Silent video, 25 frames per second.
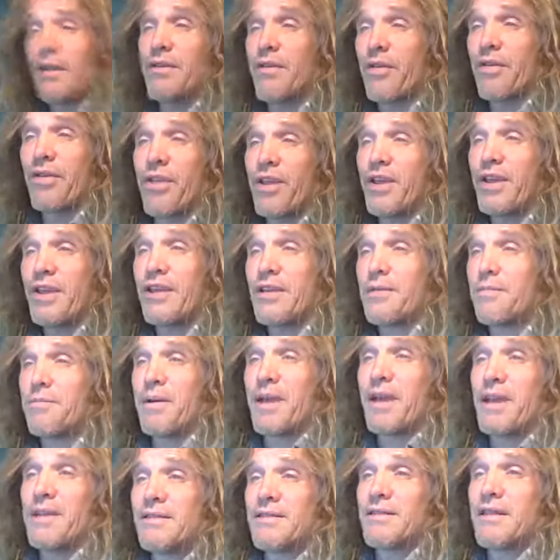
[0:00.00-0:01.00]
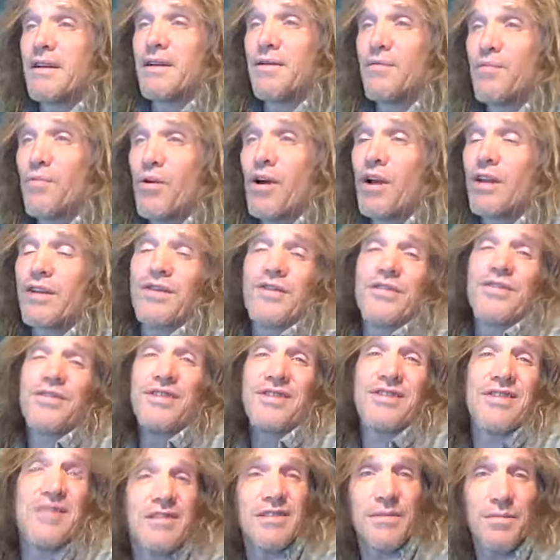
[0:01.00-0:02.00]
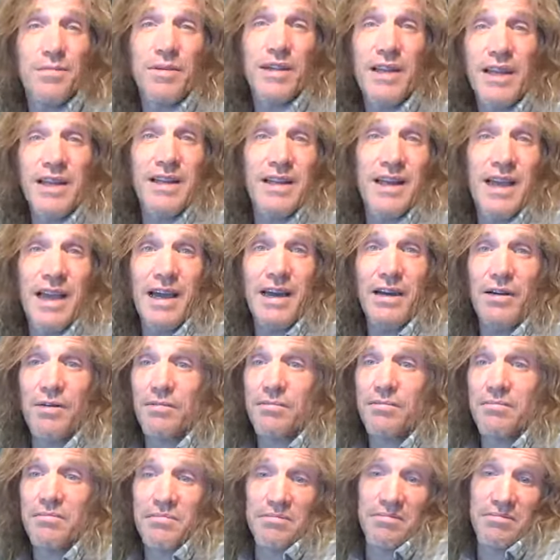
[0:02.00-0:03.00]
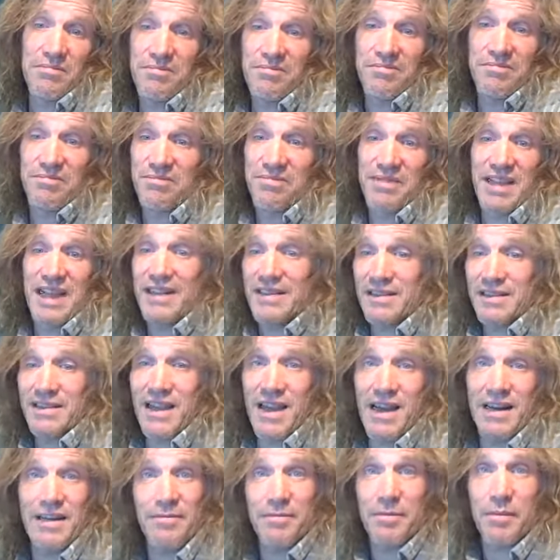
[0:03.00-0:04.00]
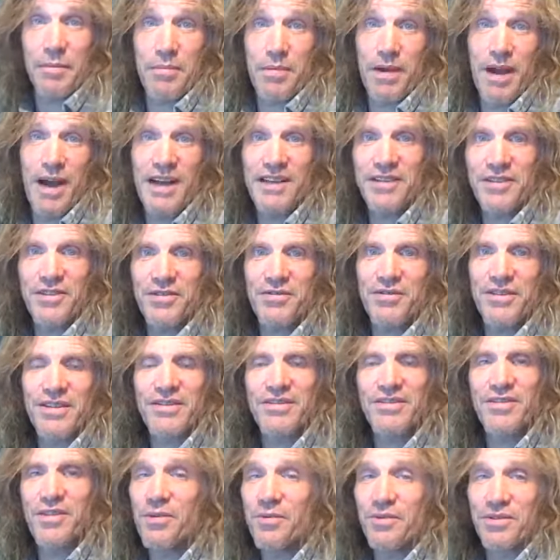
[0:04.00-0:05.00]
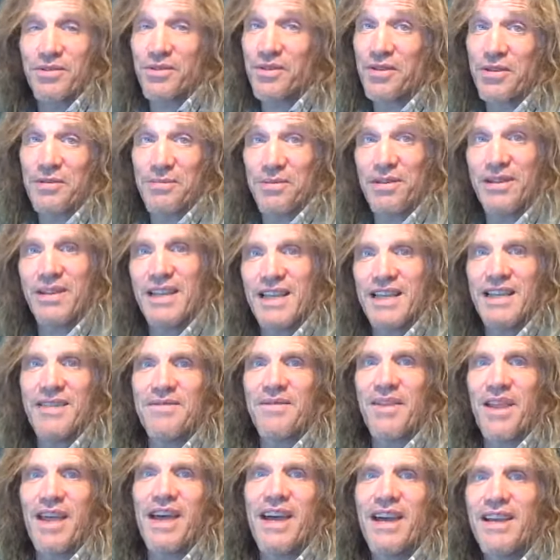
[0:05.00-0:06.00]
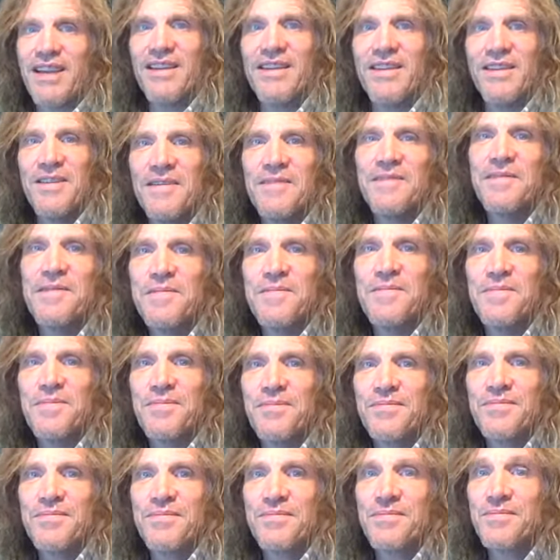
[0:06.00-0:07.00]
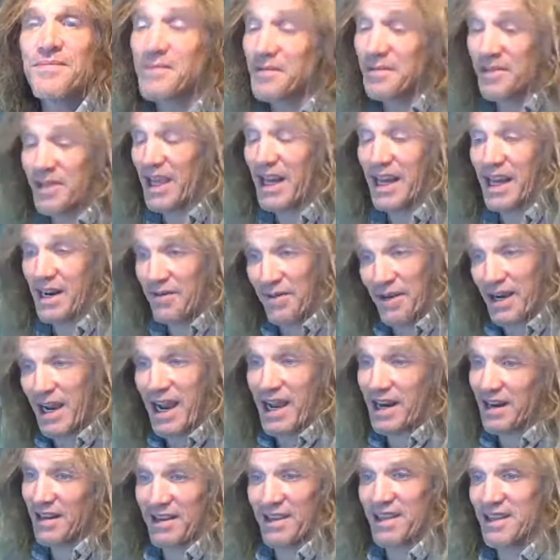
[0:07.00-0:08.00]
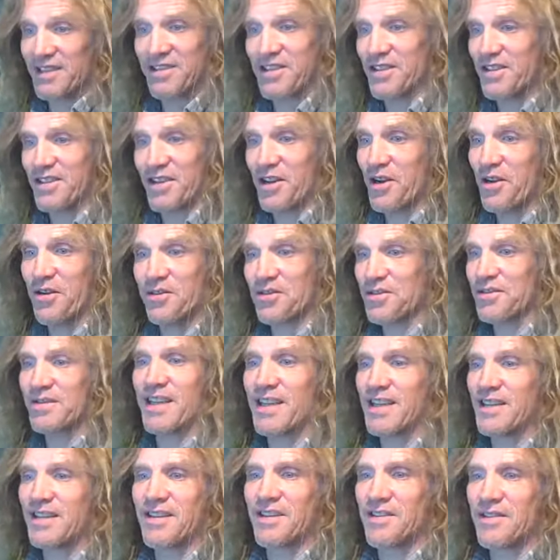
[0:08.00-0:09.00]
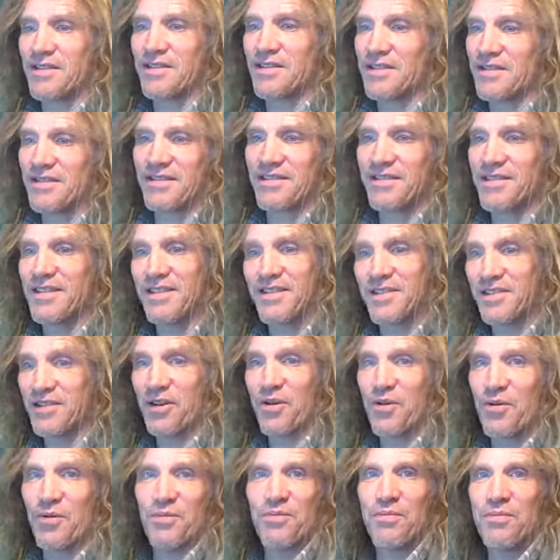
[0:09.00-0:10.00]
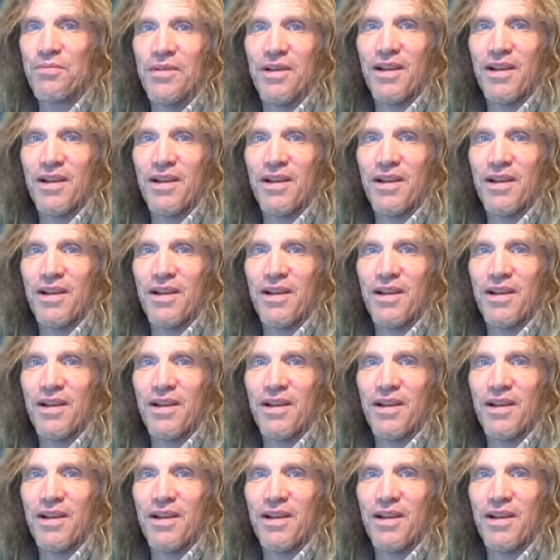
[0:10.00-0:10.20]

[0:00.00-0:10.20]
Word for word: you think it based on what? You just explained how that's kind of preposterous. No one's going to believe that. That every adolescent knows that there's there's no